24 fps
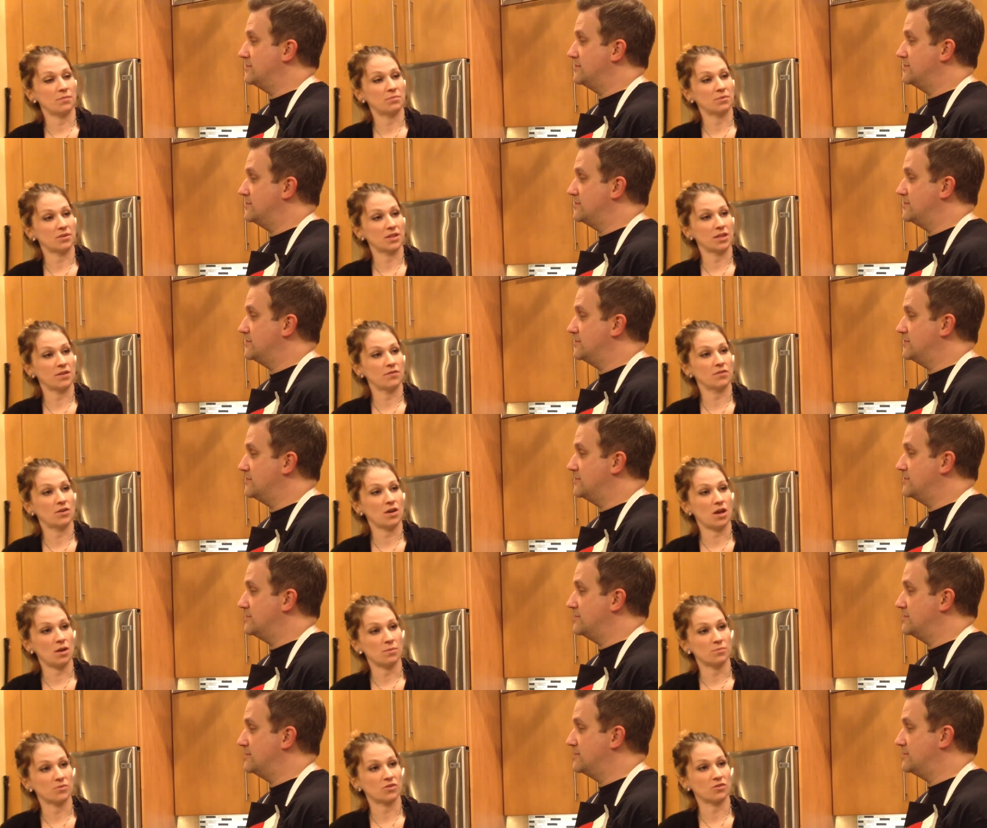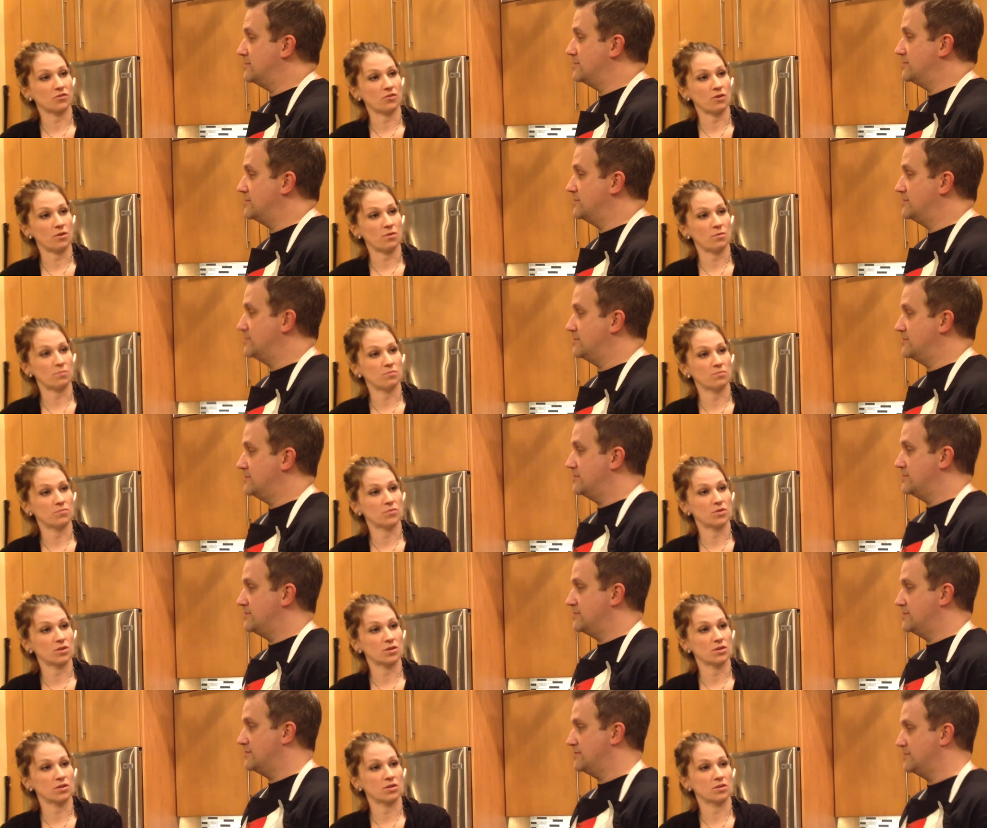Speaker 1: believe, comes
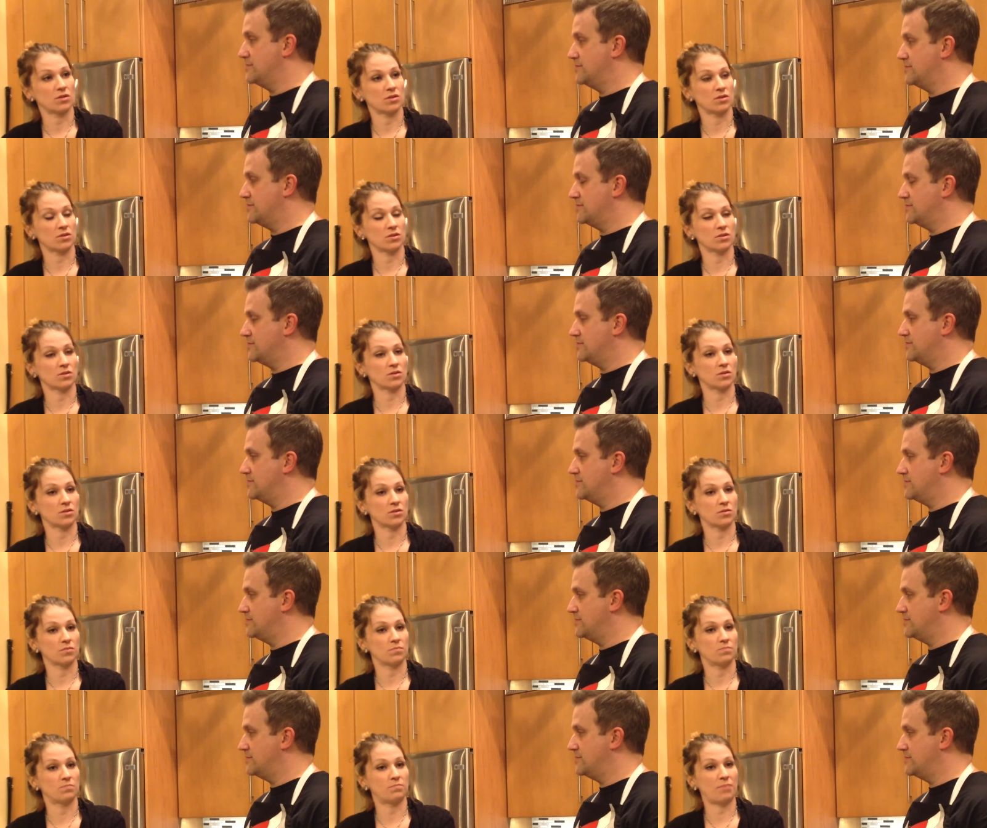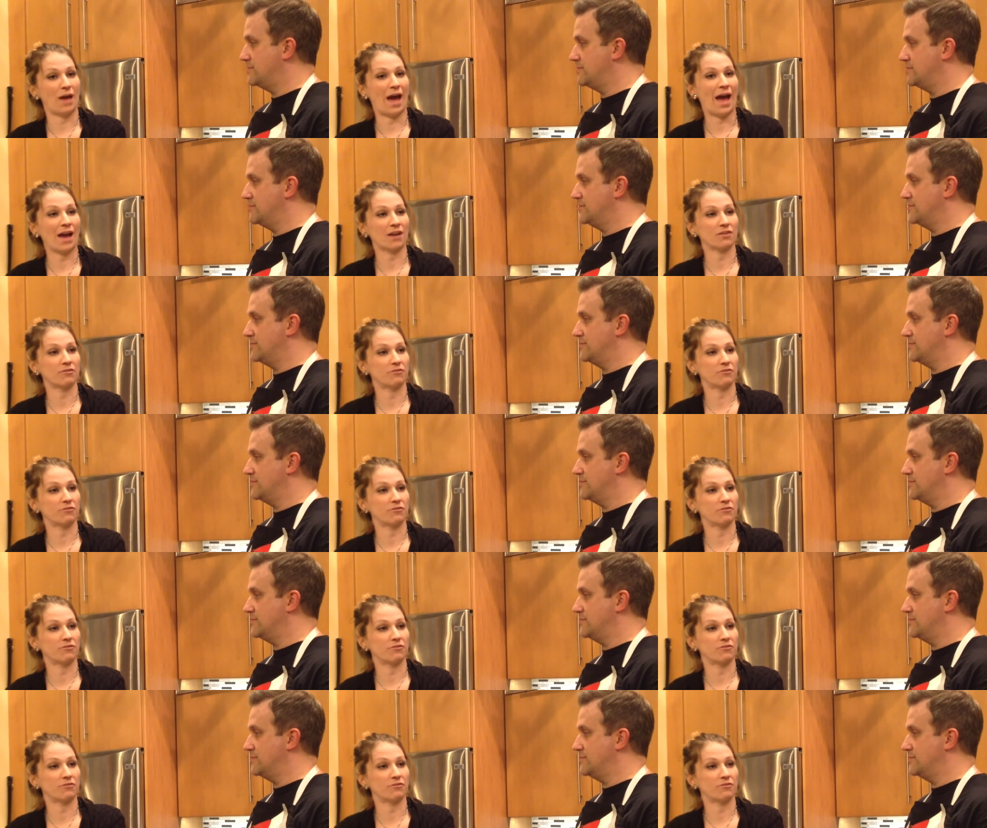from the back